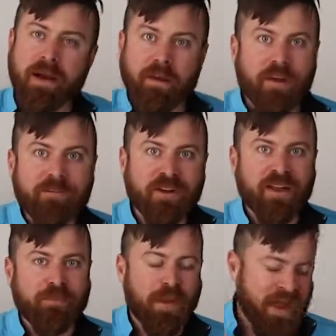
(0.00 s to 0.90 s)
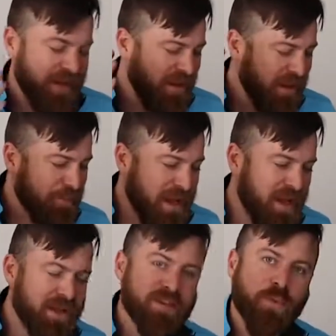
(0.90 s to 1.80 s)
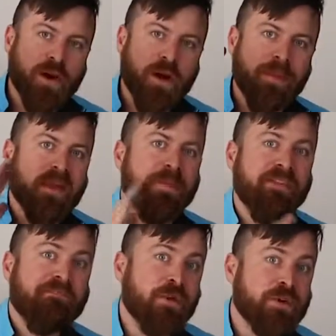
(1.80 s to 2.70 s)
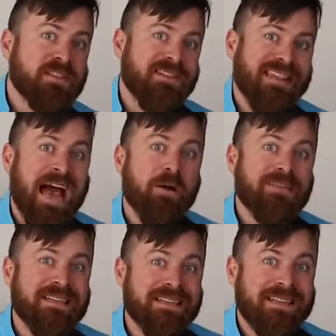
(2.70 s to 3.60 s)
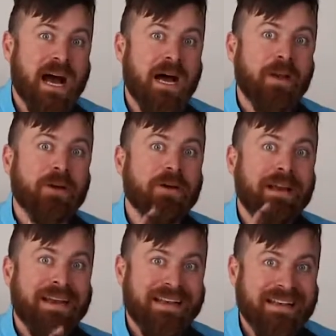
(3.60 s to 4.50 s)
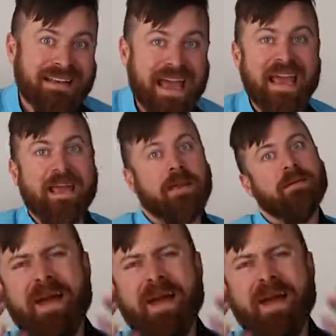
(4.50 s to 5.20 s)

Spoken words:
I love Clickbank. Clickbank is where I made my first $1,000 day.